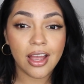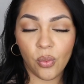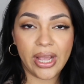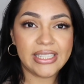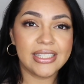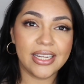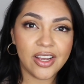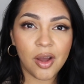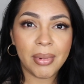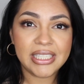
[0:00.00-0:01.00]
The way it's
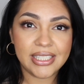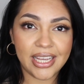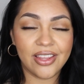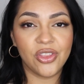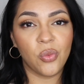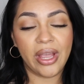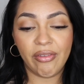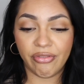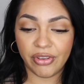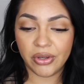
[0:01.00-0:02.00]
sitting on my skin, the
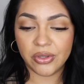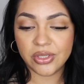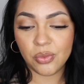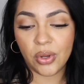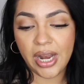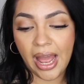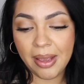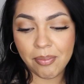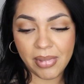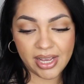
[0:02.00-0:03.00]
way it feels when
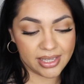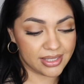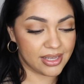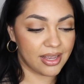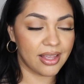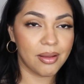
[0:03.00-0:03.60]
I mix